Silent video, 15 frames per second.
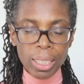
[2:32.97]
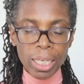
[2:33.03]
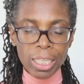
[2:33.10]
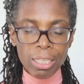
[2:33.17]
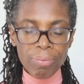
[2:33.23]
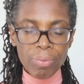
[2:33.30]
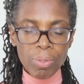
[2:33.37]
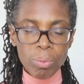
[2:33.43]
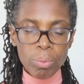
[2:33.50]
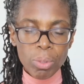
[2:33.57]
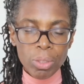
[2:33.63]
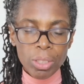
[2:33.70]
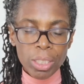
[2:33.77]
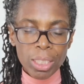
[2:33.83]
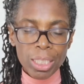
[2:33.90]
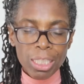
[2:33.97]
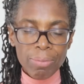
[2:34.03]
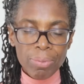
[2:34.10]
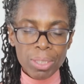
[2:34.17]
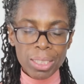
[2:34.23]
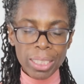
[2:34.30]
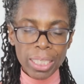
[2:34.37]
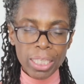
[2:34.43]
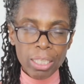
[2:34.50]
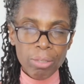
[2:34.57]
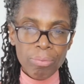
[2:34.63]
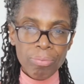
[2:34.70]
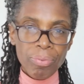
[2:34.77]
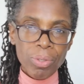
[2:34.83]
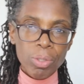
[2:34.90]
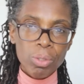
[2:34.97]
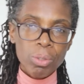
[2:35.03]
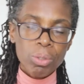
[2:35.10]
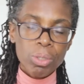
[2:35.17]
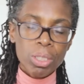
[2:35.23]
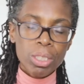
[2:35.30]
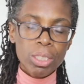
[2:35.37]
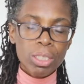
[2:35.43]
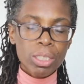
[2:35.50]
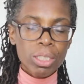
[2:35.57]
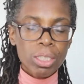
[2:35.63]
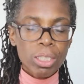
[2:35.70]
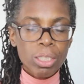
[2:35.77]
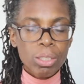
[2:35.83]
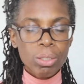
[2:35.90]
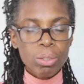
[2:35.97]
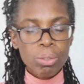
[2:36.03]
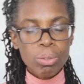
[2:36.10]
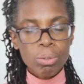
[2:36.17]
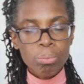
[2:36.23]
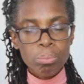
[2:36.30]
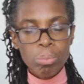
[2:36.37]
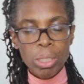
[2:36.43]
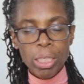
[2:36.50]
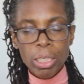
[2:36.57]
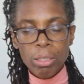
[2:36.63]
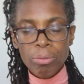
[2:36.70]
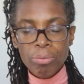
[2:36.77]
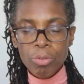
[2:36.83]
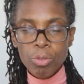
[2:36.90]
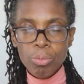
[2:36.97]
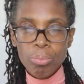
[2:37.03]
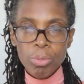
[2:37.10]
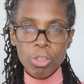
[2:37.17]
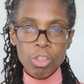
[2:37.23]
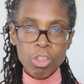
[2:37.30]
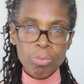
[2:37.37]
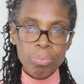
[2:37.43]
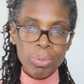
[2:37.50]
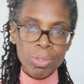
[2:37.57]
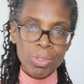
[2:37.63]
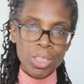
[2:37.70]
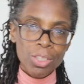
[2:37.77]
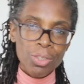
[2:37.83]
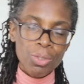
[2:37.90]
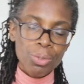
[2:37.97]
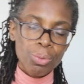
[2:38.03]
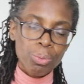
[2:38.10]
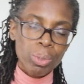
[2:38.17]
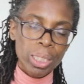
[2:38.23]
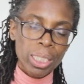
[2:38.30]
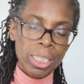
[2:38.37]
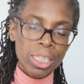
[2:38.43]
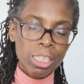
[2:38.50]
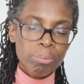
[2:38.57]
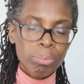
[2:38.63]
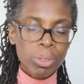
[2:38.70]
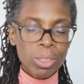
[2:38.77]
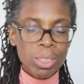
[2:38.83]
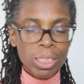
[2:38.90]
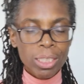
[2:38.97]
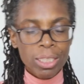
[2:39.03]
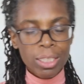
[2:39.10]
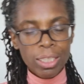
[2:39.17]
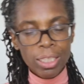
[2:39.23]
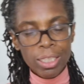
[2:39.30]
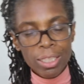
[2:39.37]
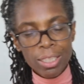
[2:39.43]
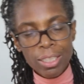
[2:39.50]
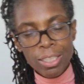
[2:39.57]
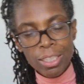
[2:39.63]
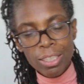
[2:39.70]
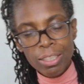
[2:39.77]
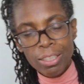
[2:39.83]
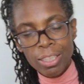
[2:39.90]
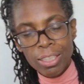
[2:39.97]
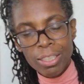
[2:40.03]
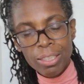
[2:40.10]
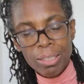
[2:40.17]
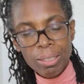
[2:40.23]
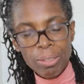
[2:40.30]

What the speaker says: And if you want, you can even take a few slow, mindful movements, just swaying the body side to side,